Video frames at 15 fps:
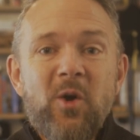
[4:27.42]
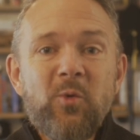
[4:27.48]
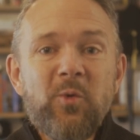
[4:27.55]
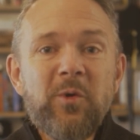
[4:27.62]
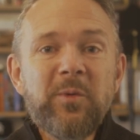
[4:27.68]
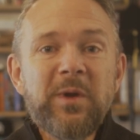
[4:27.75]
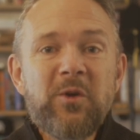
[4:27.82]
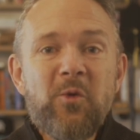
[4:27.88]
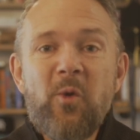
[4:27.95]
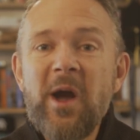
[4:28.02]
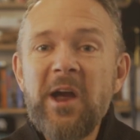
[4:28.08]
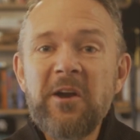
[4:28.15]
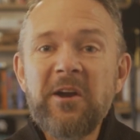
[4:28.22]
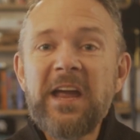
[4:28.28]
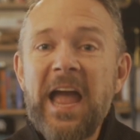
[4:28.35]
will
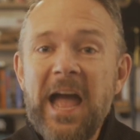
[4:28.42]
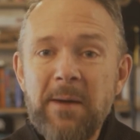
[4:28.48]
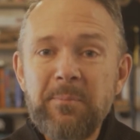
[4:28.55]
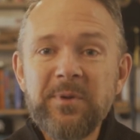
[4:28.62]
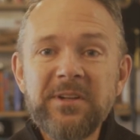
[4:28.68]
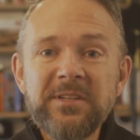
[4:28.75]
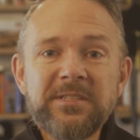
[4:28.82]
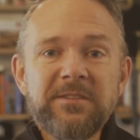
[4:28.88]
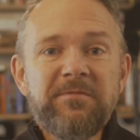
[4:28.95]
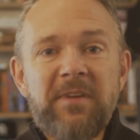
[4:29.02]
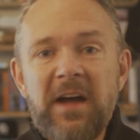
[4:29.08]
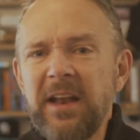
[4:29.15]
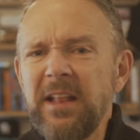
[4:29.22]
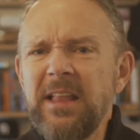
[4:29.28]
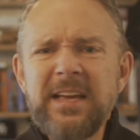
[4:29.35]
require capital to
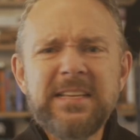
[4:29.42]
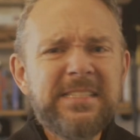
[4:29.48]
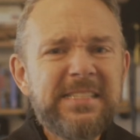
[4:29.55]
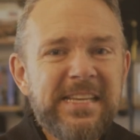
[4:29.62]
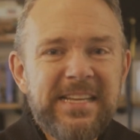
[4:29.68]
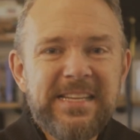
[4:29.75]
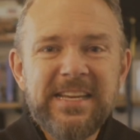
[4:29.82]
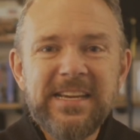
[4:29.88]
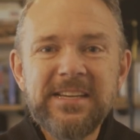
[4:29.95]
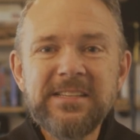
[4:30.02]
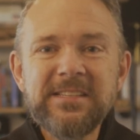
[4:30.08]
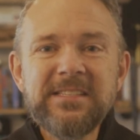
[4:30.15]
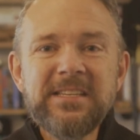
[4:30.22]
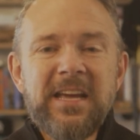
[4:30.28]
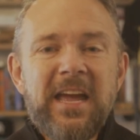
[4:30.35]
finalize
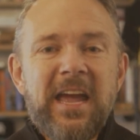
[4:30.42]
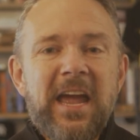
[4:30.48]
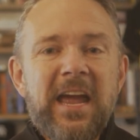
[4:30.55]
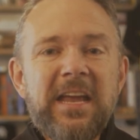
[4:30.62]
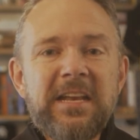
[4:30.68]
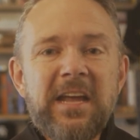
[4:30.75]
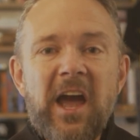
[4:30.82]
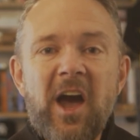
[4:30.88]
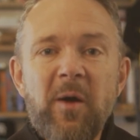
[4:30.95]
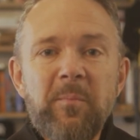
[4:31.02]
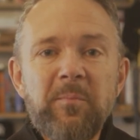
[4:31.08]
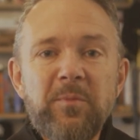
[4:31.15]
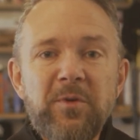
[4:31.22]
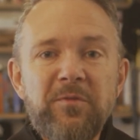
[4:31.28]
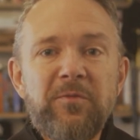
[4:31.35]
details and to help
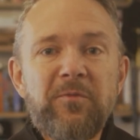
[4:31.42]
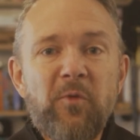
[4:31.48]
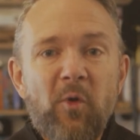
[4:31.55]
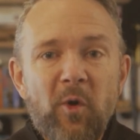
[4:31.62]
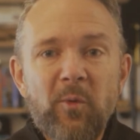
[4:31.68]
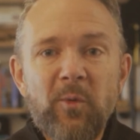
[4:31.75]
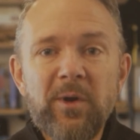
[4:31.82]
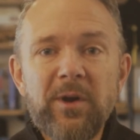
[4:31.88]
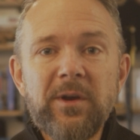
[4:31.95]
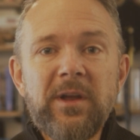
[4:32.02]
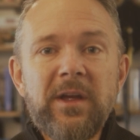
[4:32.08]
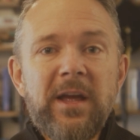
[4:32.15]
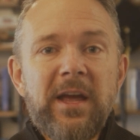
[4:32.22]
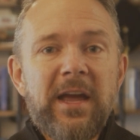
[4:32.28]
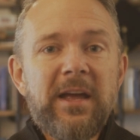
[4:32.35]
move forward
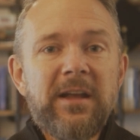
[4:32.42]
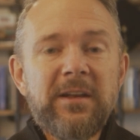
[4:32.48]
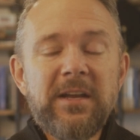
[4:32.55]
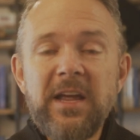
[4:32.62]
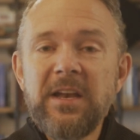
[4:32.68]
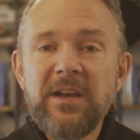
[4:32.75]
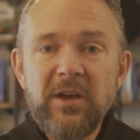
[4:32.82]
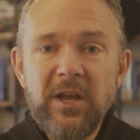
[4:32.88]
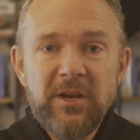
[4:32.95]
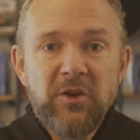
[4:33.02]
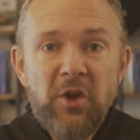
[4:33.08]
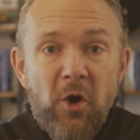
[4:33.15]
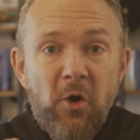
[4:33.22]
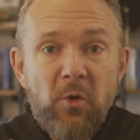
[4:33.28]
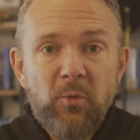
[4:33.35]
and
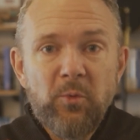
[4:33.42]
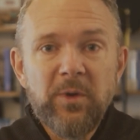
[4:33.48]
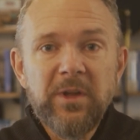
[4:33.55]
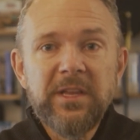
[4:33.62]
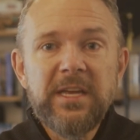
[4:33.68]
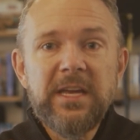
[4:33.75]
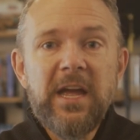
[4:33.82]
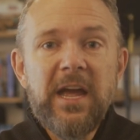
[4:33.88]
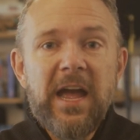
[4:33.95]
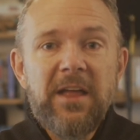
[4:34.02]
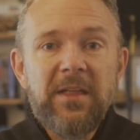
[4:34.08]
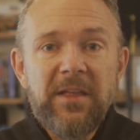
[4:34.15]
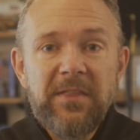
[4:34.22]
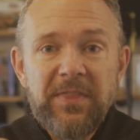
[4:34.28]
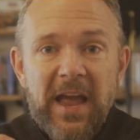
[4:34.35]
know really
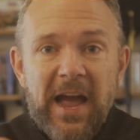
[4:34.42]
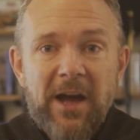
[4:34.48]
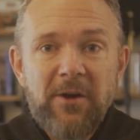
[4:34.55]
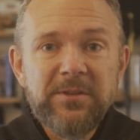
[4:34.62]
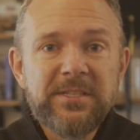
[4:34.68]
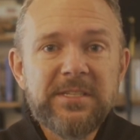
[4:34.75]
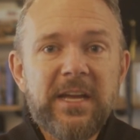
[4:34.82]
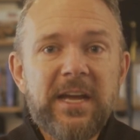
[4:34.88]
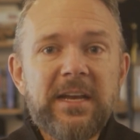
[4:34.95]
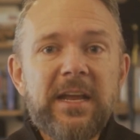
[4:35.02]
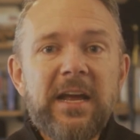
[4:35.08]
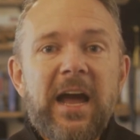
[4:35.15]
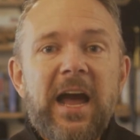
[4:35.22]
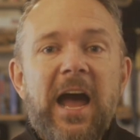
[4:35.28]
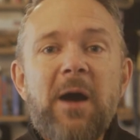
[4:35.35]
at the outset
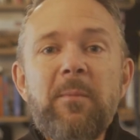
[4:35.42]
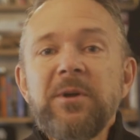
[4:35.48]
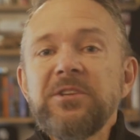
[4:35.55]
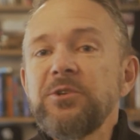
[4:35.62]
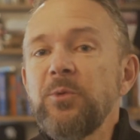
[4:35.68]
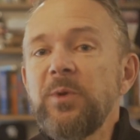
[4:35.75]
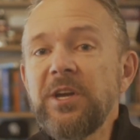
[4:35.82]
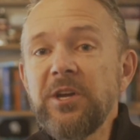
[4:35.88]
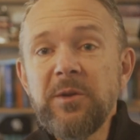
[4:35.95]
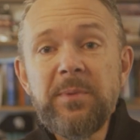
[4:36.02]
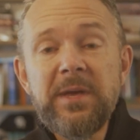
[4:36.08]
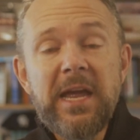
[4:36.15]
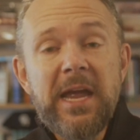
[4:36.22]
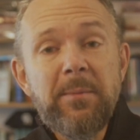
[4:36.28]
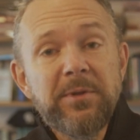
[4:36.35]
how much are we going to
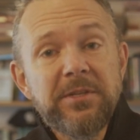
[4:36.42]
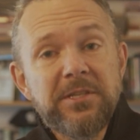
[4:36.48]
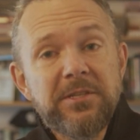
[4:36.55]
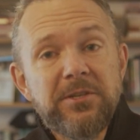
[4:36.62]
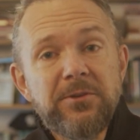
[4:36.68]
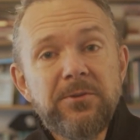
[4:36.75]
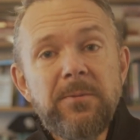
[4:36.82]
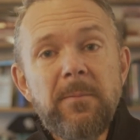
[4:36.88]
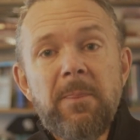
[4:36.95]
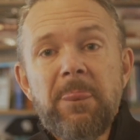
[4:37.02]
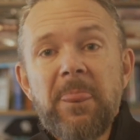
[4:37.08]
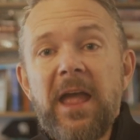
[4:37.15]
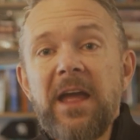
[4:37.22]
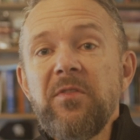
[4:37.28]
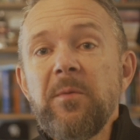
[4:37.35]
be able to do
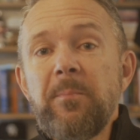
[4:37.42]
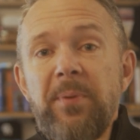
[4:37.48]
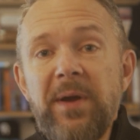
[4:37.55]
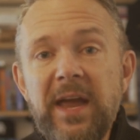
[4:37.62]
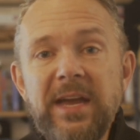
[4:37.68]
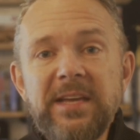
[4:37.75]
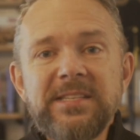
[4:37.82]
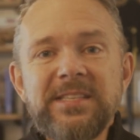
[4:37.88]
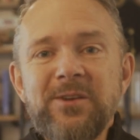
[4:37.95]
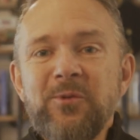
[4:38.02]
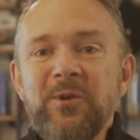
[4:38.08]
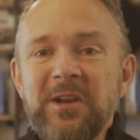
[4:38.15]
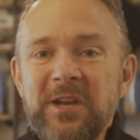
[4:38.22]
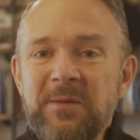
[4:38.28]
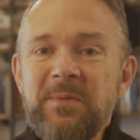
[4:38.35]
and the pace that
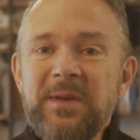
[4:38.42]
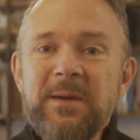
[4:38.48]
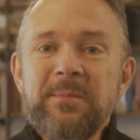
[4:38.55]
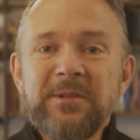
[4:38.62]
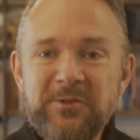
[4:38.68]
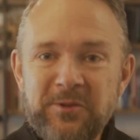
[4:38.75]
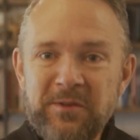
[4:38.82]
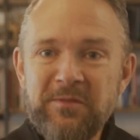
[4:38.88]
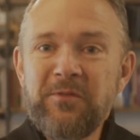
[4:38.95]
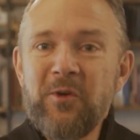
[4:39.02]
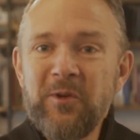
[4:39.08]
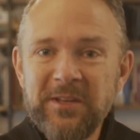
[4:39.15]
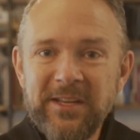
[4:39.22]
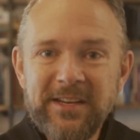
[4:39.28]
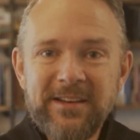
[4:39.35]
we're going to be able to
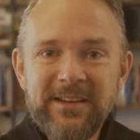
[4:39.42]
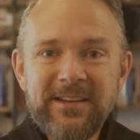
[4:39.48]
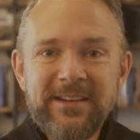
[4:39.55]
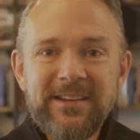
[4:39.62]
unfold it.